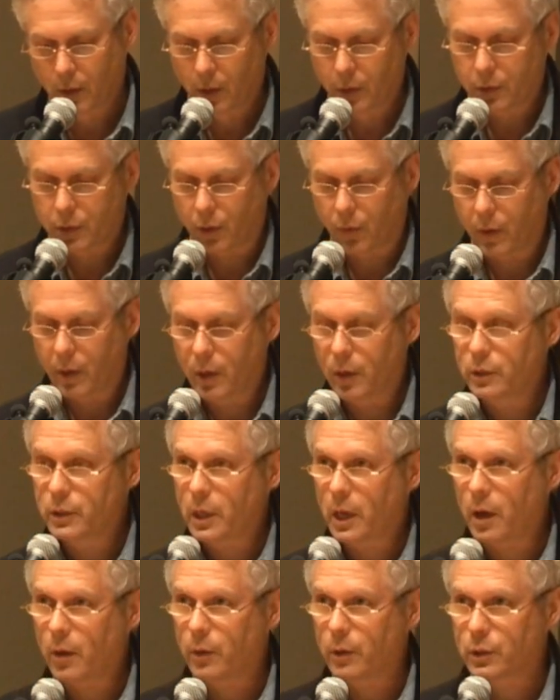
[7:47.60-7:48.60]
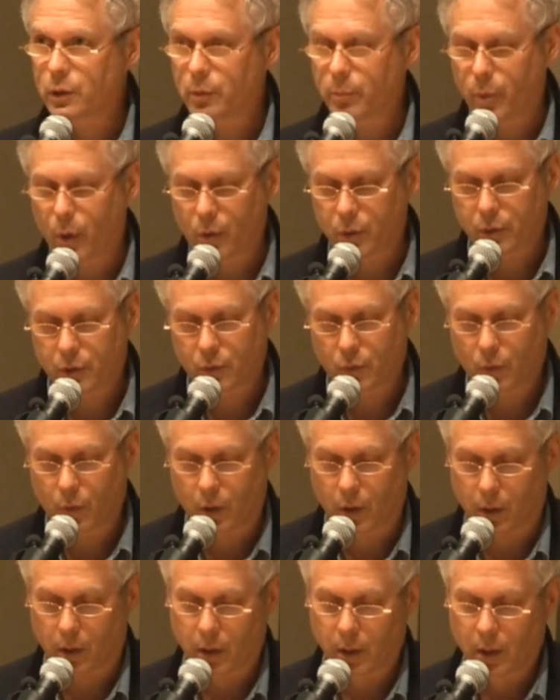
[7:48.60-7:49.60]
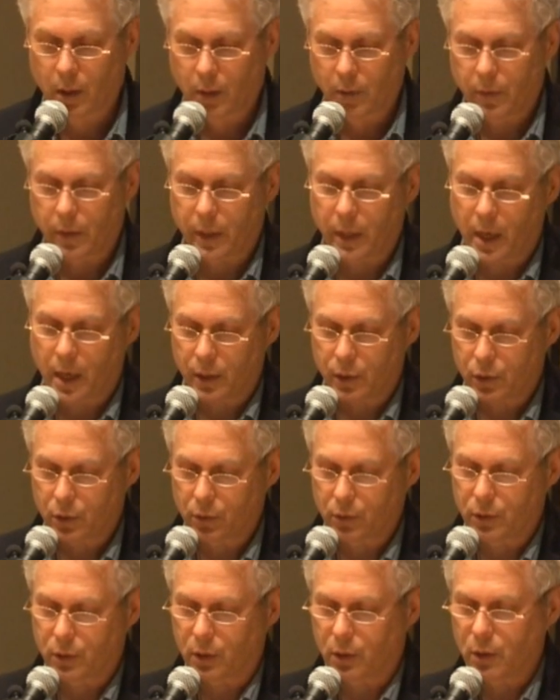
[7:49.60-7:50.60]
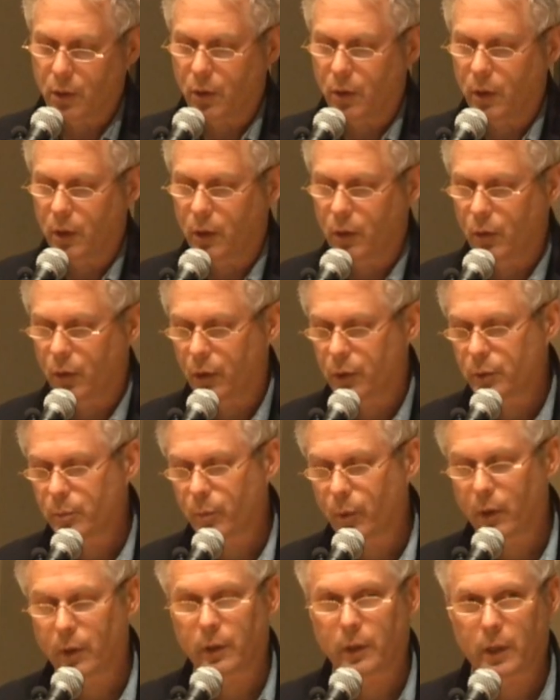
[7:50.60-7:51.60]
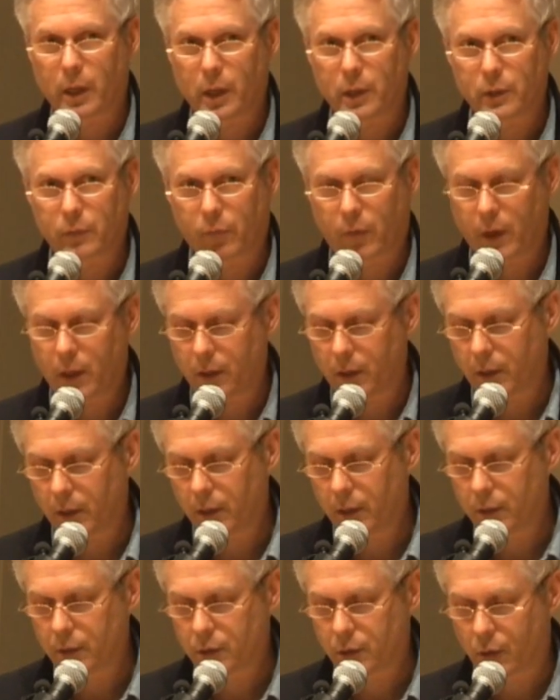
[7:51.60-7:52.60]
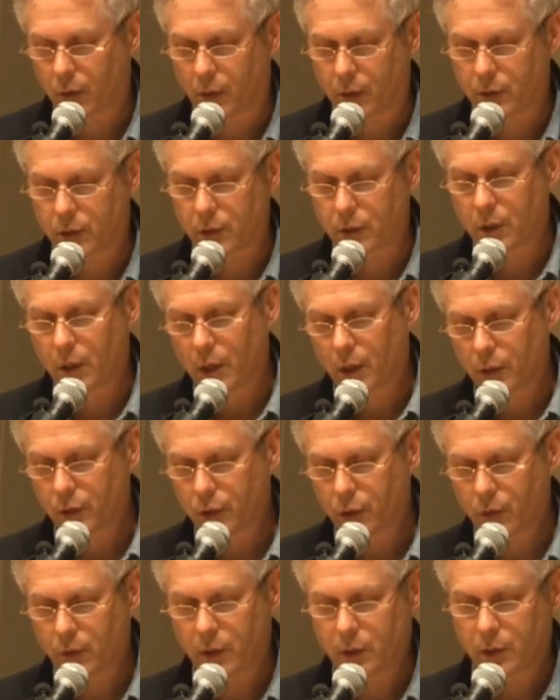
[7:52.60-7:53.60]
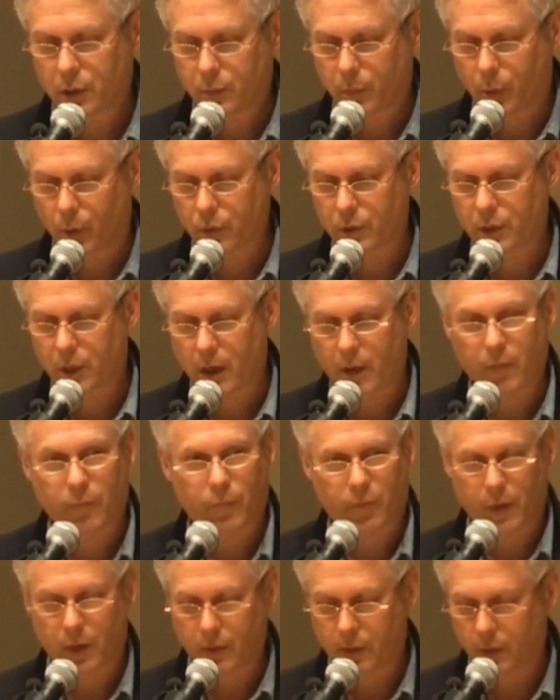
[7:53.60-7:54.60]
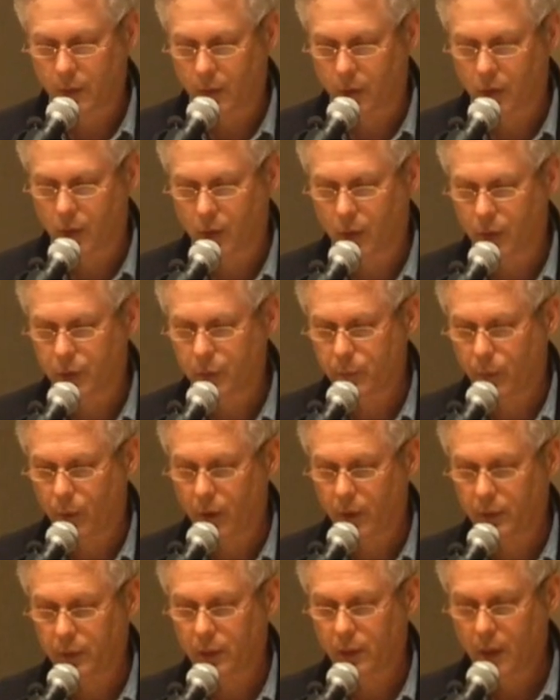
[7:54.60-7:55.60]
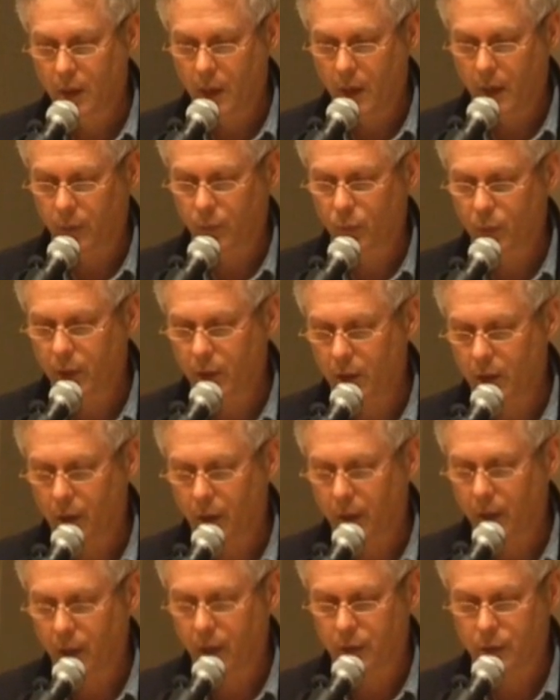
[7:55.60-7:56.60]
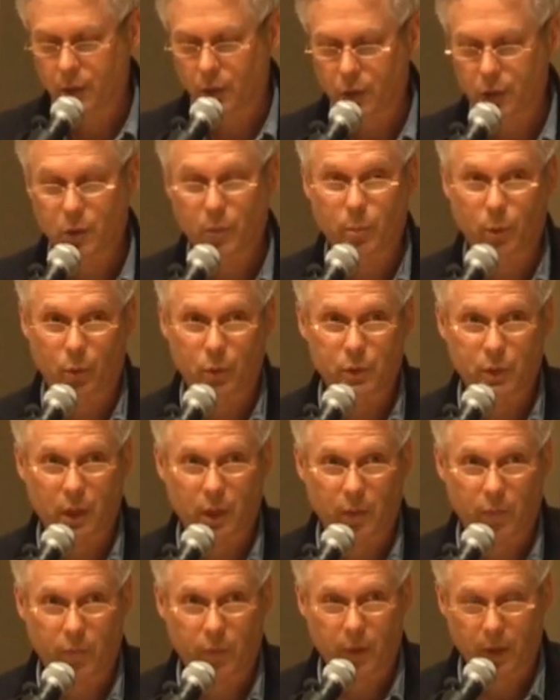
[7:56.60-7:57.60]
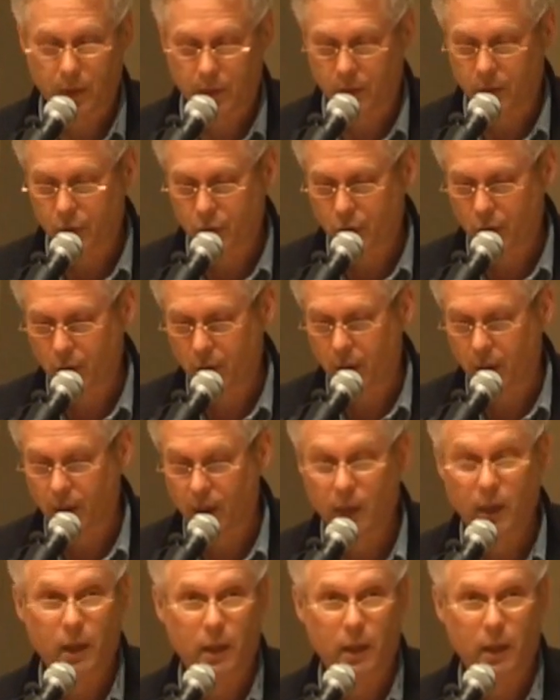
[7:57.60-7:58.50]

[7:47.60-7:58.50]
So here's how it's supposed to work. The national security correspondent has faith in his sources. Judy is supposed to have faith in her correspondent, and we, the audience, are supposed to have faith in Judy.